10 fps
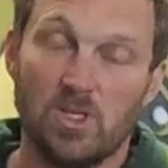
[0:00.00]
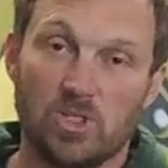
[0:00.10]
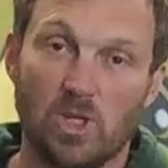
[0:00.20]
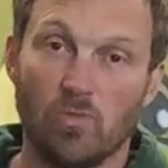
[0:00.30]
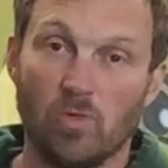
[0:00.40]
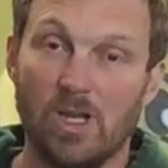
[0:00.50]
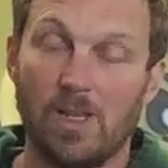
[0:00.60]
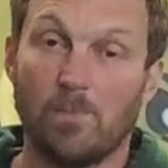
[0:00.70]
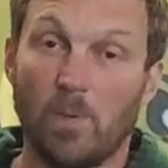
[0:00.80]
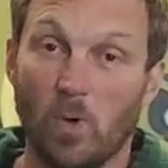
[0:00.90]
So really
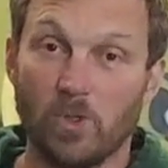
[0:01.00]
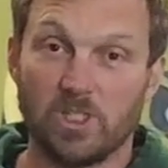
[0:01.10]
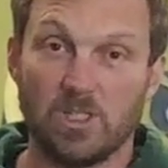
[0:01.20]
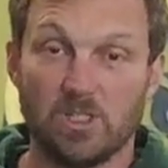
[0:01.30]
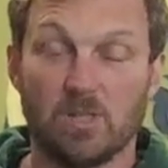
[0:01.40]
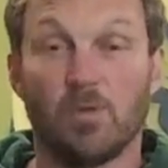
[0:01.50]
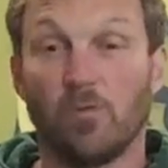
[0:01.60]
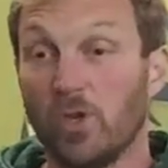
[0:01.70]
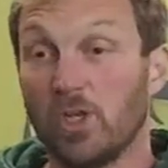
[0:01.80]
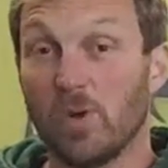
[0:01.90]
important that
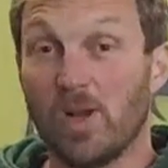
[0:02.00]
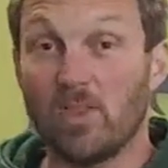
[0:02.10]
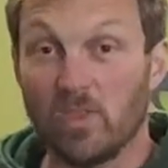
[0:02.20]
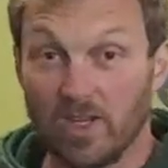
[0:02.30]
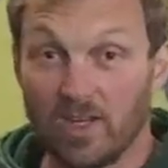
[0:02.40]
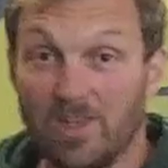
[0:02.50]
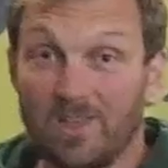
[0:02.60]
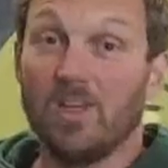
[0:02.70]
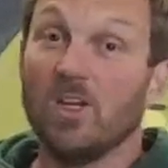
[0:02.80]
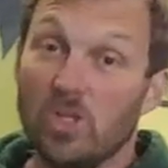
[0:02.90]
before you do anything,
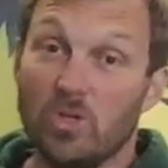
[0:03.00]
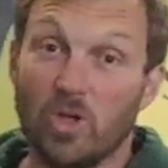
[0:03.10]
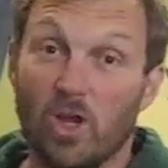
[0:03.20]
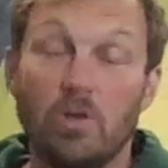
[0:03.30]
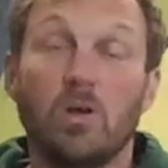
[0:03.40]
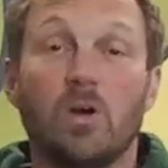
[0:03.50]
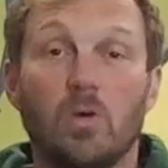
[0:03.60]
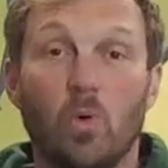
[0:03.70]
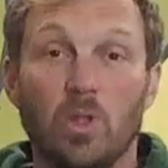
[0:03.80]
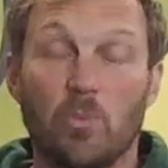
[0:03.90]
you know
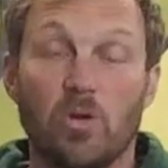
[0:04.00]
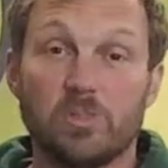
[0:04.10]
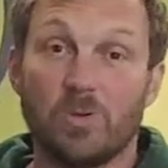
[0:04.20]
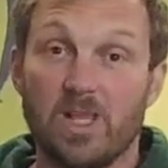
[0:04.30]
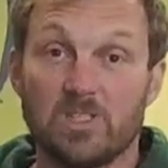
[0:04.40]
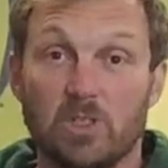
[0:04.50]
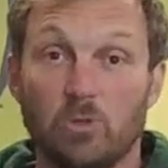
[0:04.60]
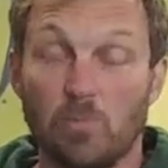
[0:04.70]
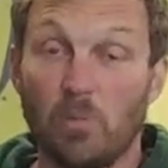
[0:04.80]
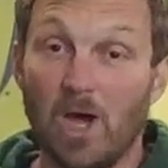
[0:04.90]
what the principle of exercise, what
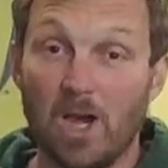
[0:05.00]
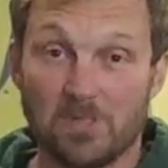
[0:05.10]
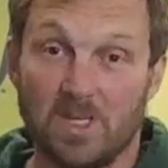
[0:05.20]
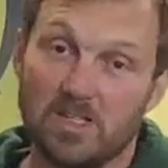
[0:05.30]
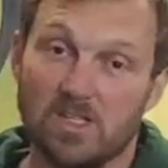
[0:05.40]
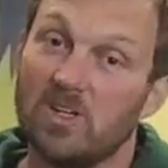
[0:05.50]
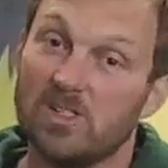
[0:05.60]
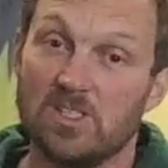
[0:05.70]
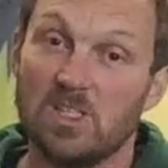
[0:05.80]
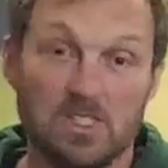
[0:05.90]
the purpose of the exercise
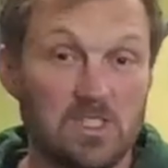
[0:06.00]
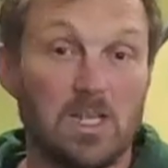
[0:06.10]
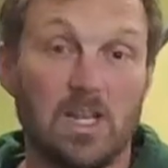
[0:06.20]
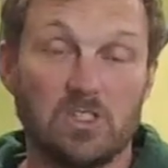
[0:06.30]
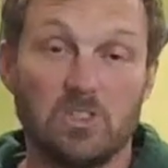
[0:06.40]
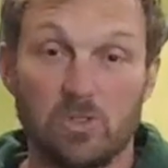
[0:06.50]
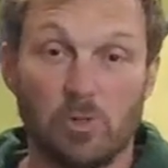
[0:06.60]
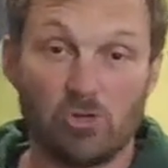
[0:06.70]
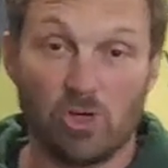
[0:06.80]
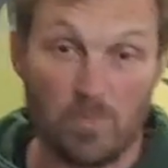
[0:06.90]
is. Is it an exercise where
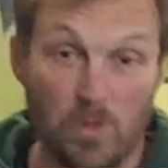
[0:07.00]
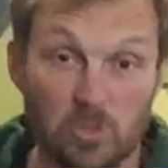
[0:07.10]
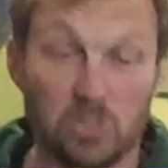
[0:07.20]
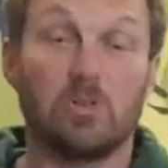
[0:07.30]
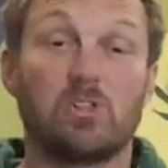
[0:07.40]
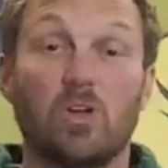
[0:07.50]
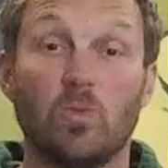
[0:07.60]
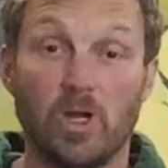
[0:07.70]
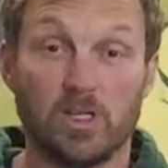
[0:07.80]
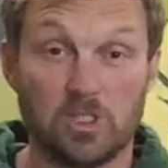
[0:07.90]
you're trying to build, you're trying to work at